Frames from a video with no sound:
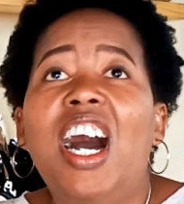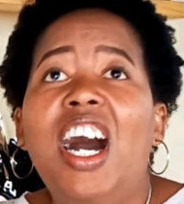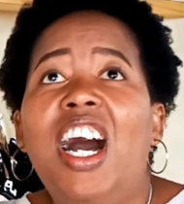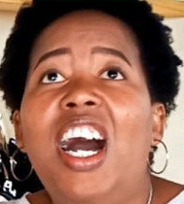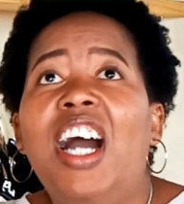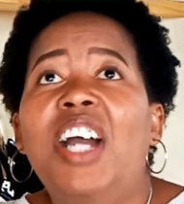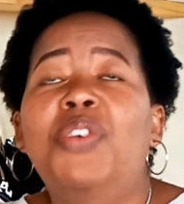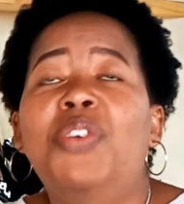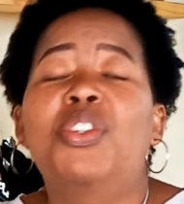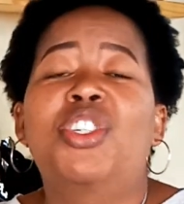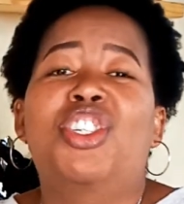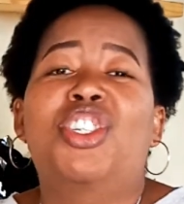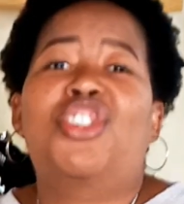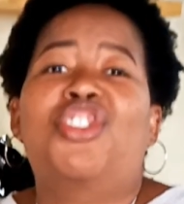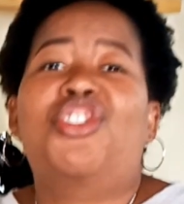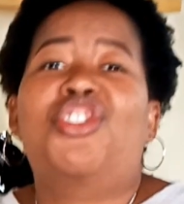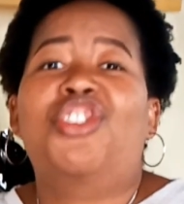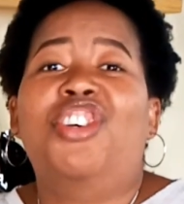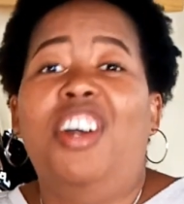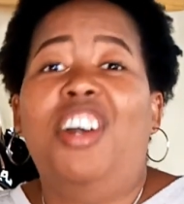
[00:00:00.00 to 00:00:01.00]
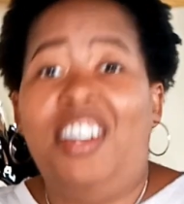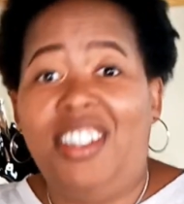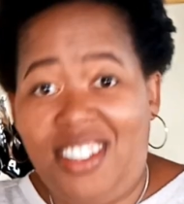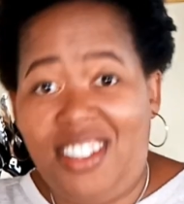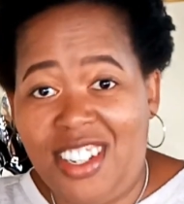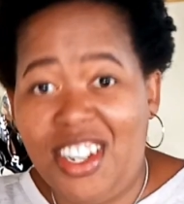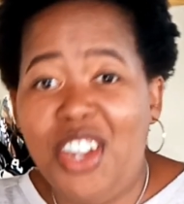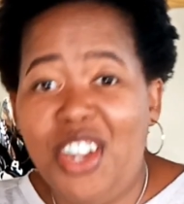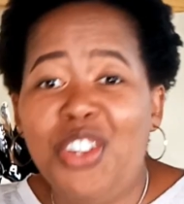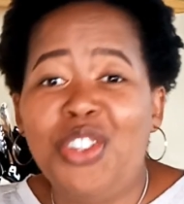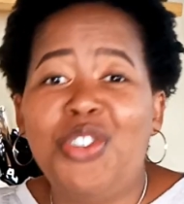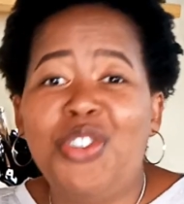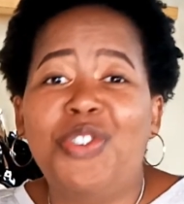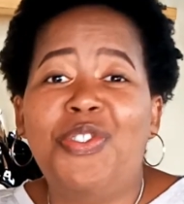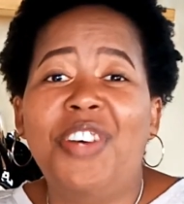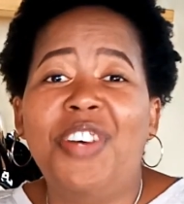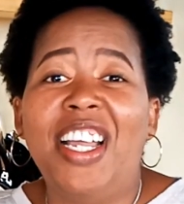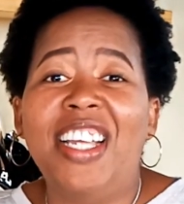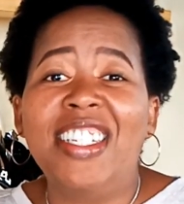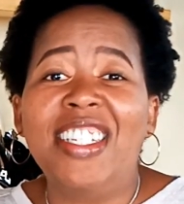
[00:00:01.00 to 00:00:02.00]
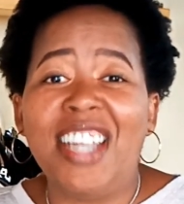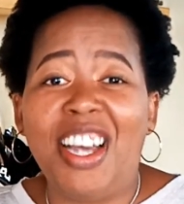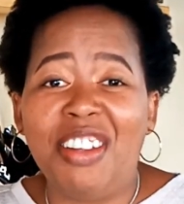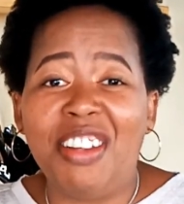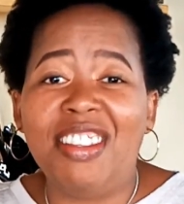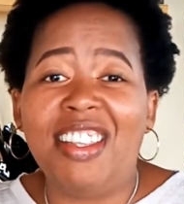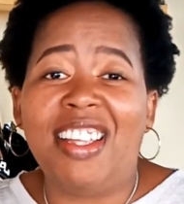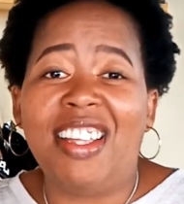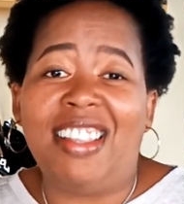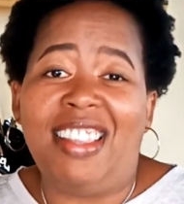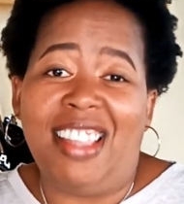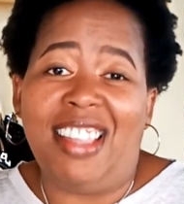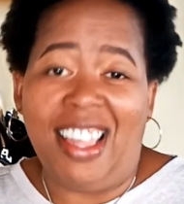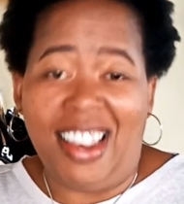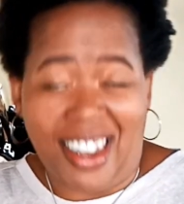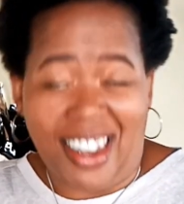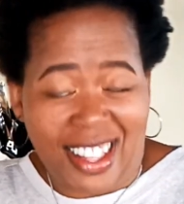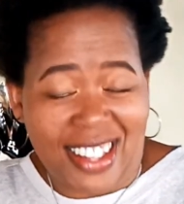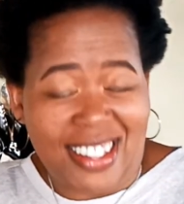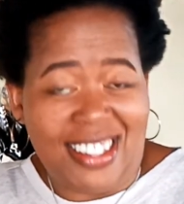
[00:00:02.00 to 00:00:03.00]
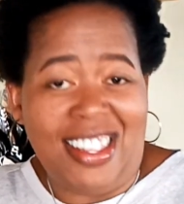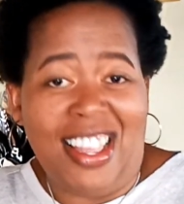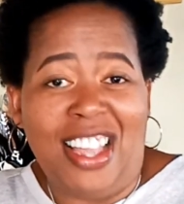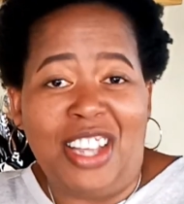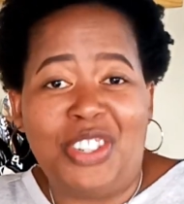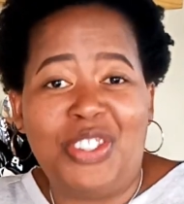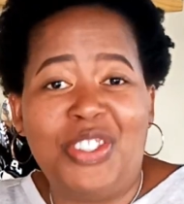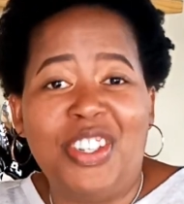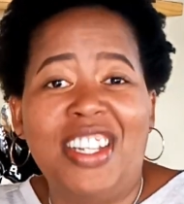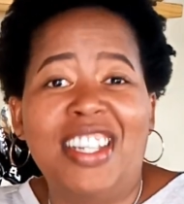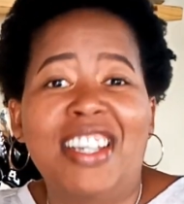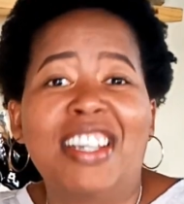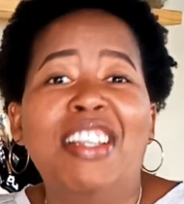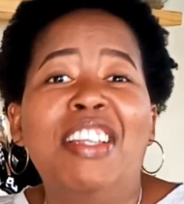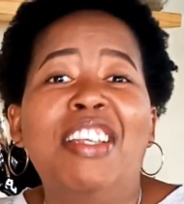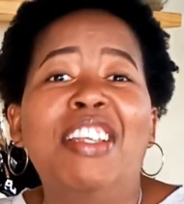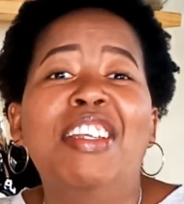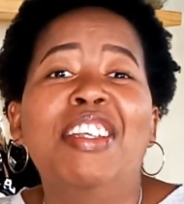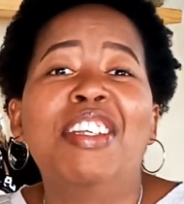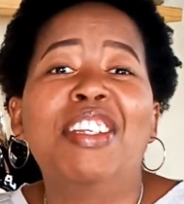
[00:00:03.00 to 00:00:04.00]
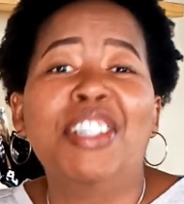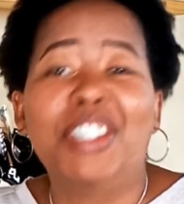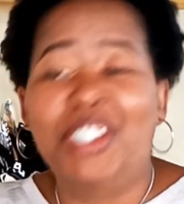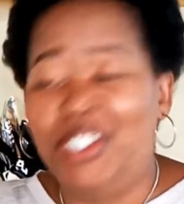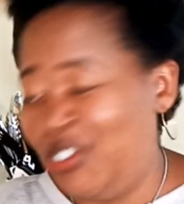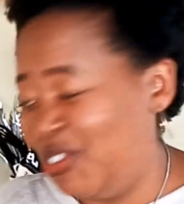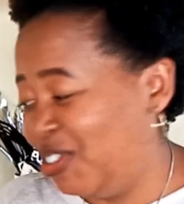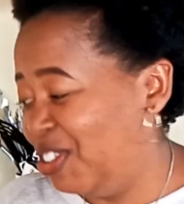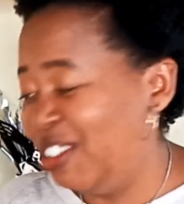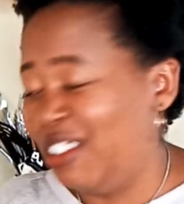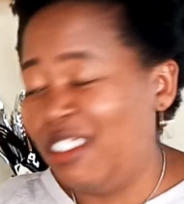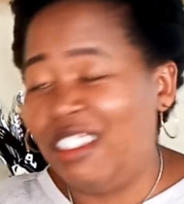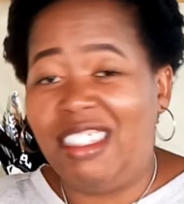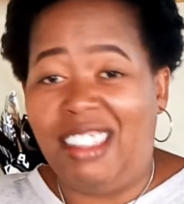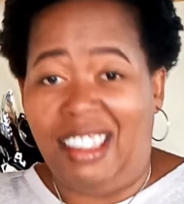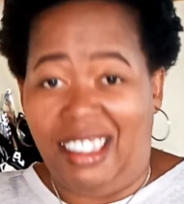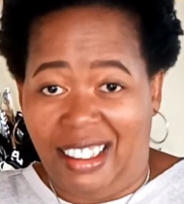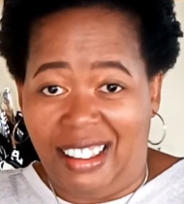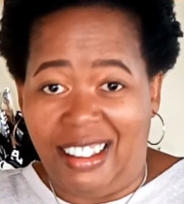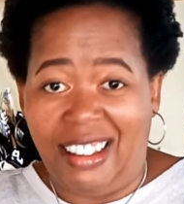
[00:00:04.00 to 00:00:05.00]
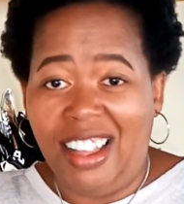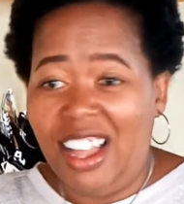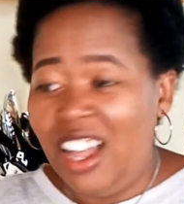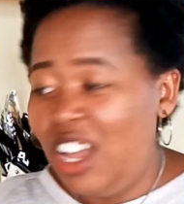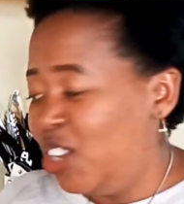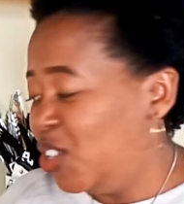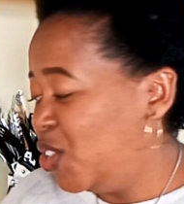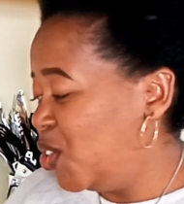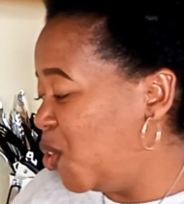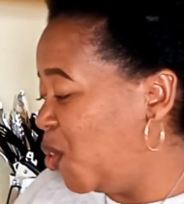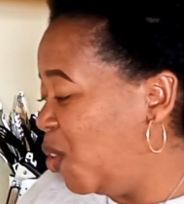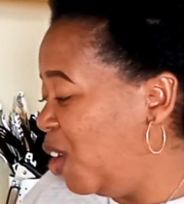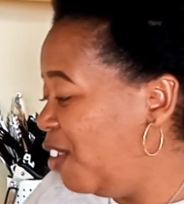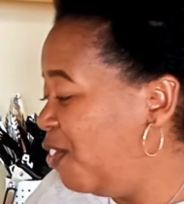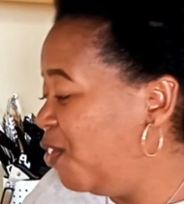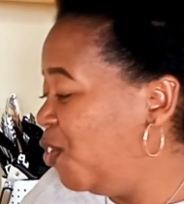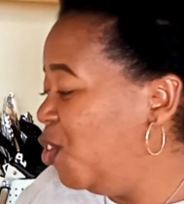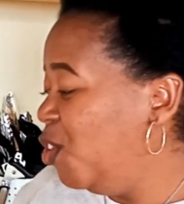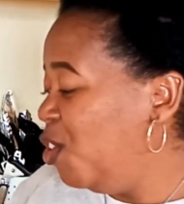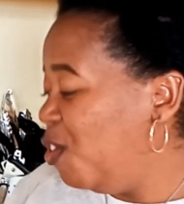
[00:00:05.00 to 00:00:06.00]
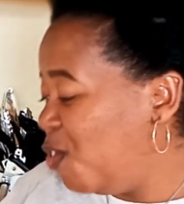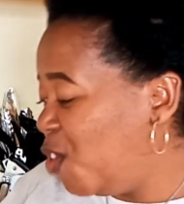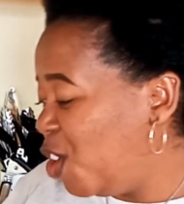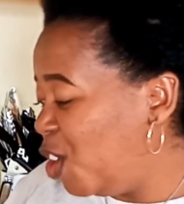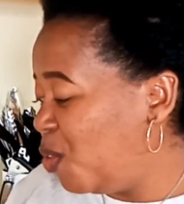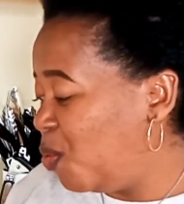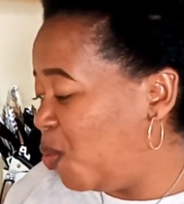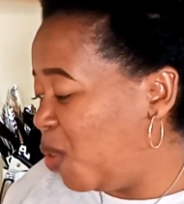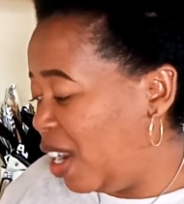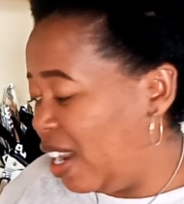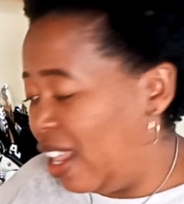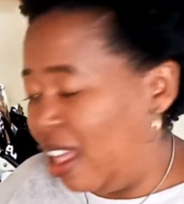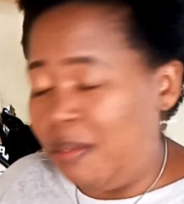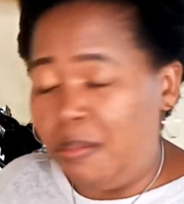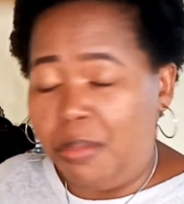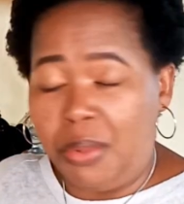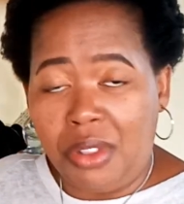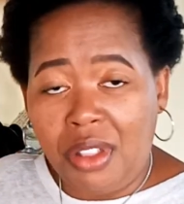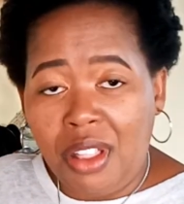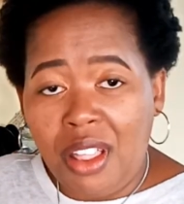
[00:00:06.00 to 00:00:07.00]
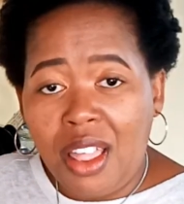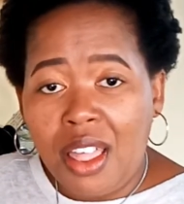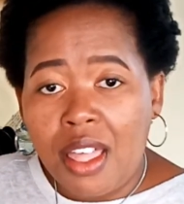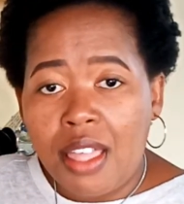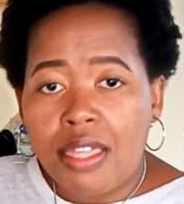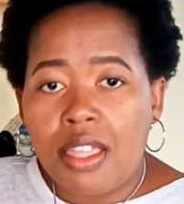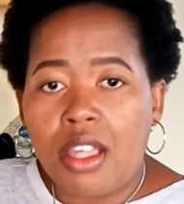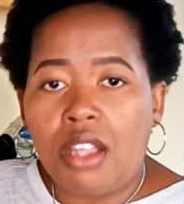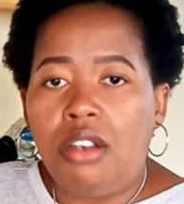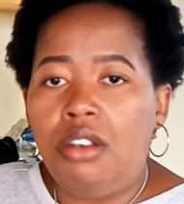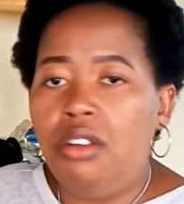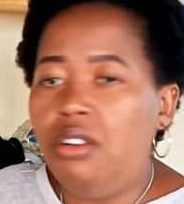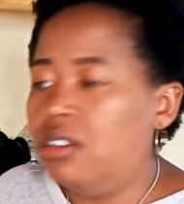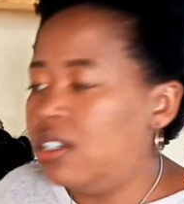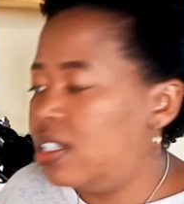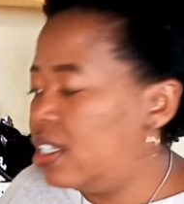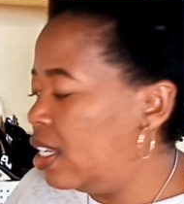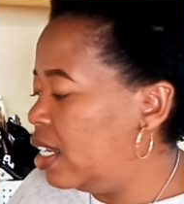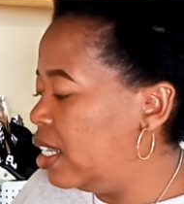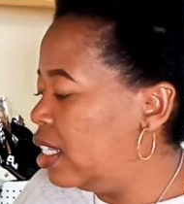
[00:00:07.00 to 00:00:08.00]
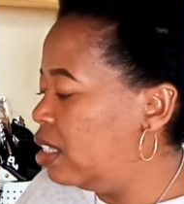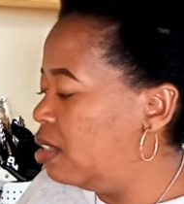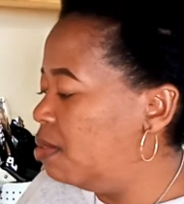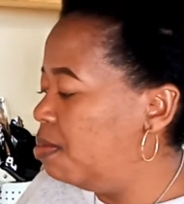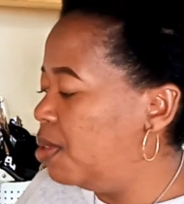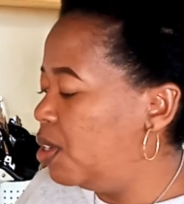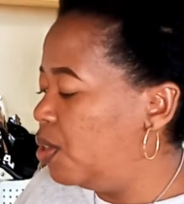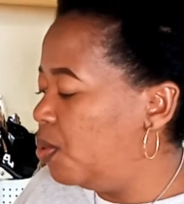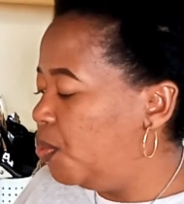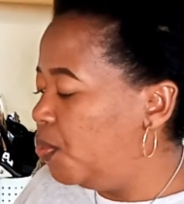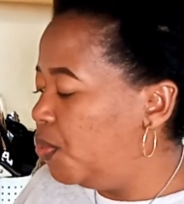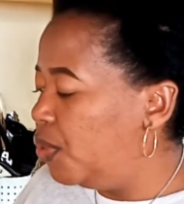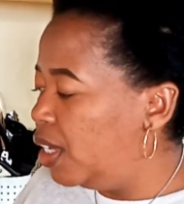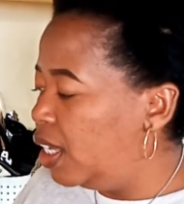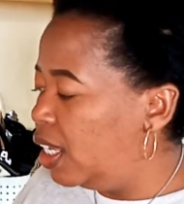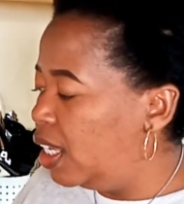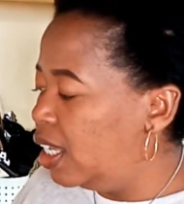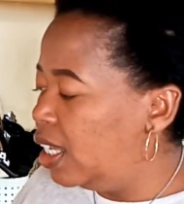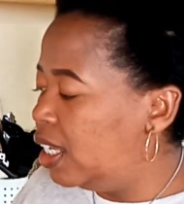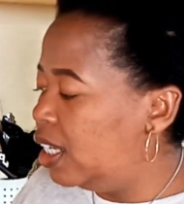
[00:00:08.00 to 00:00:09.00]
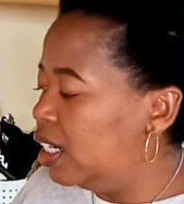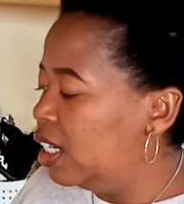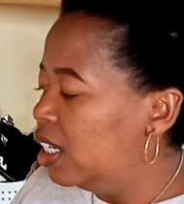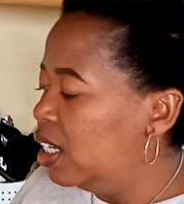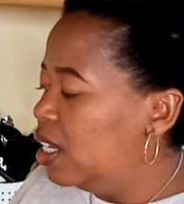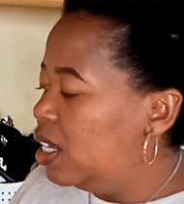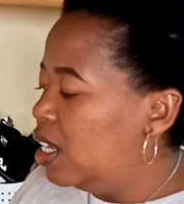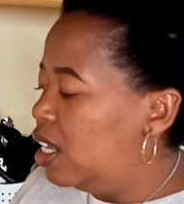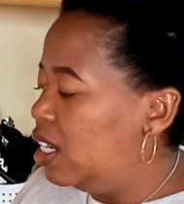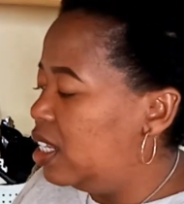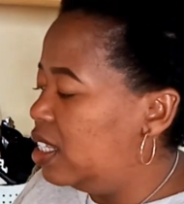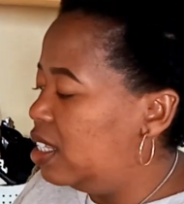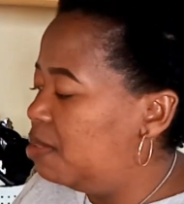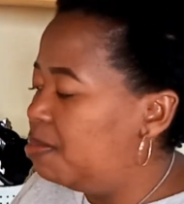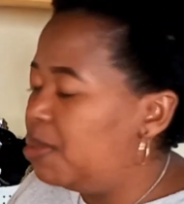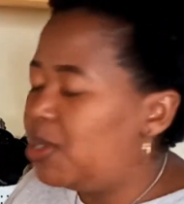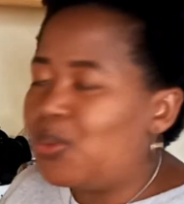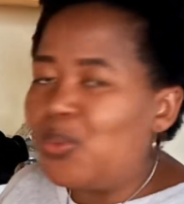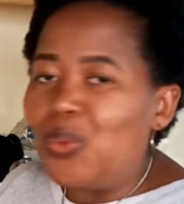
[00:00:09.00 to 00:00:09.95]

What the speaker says: I was shocked to find out that that is actually a literal thing. So if you've got one apple that looks a little bit weak, a little bit